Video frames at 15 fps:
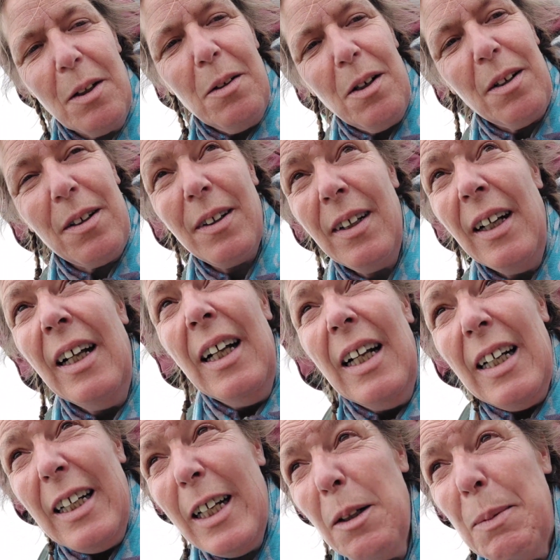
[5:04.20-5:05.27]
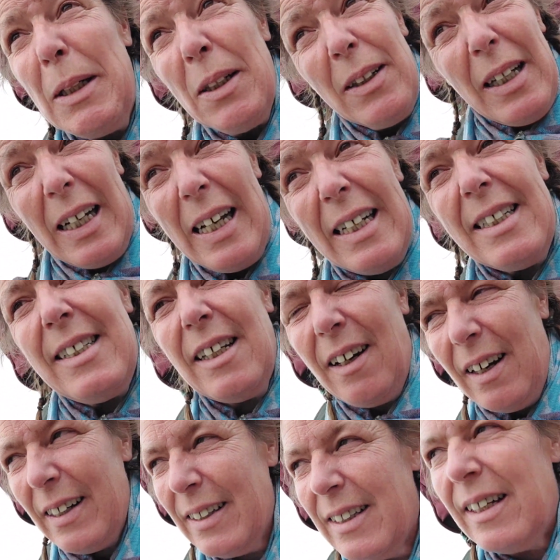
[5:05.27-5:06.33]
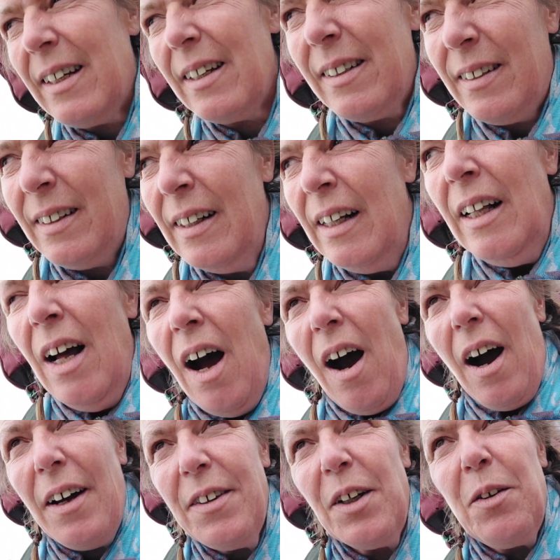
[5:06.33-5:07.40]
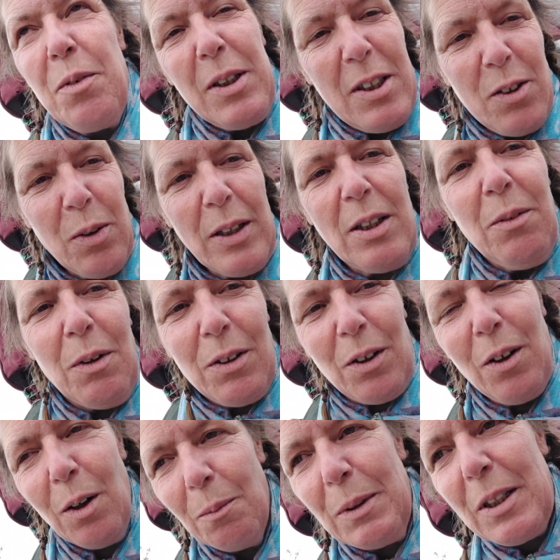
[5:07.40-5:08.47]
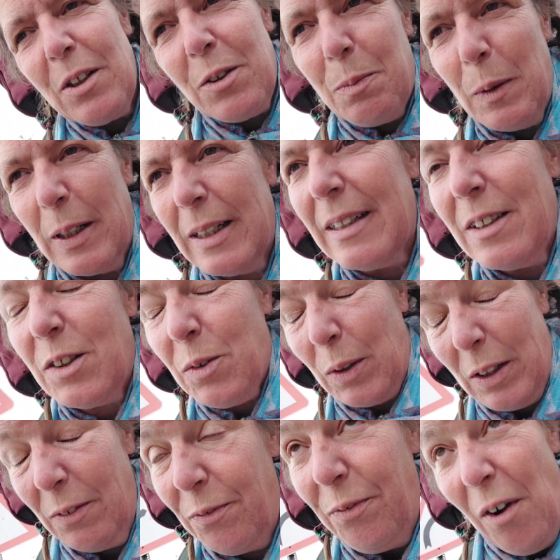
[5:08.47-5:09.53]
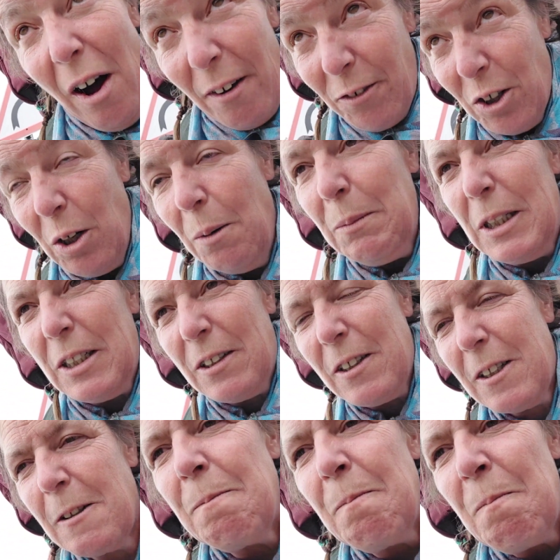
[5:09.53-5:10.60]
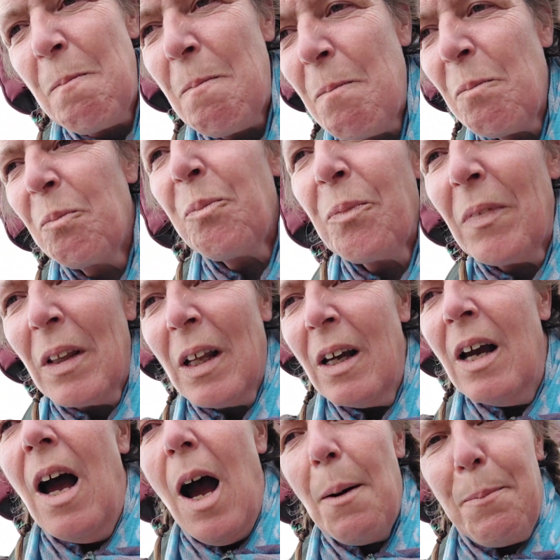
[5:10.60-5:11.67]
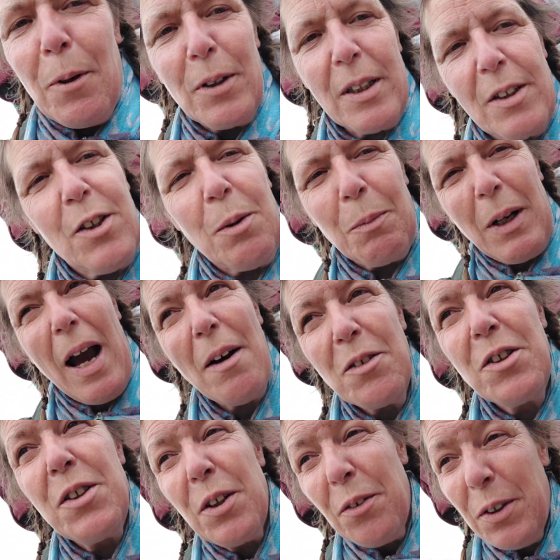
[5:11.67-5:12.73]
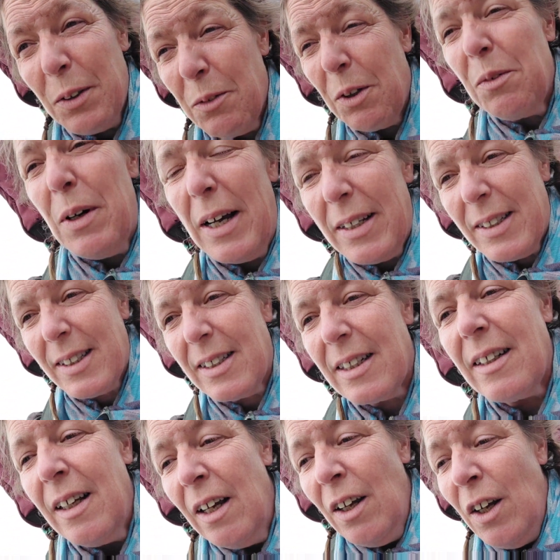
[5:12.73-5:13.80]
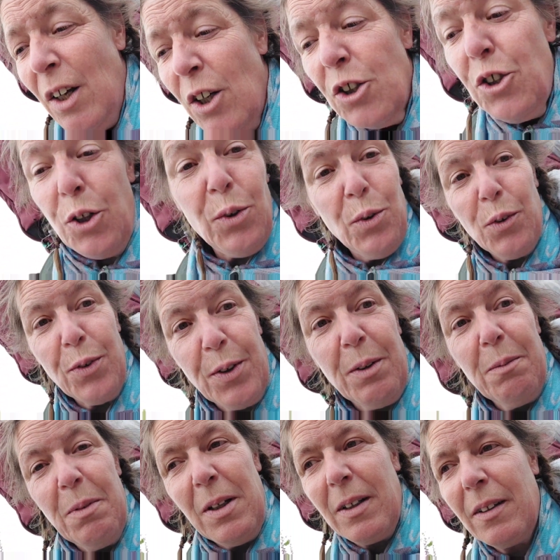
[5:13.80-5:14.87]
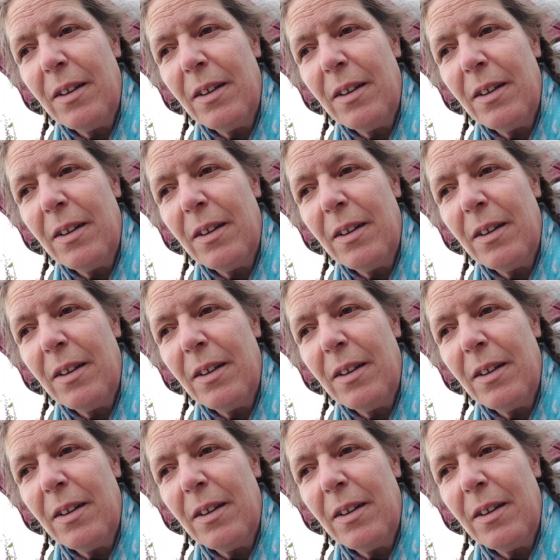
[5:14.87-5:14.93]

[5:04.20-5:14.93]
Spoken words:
a little bit on the late side. I thought it was 21 kilometers, but it is 25 kilometers. I put in some couch surfing requests. 2 of them,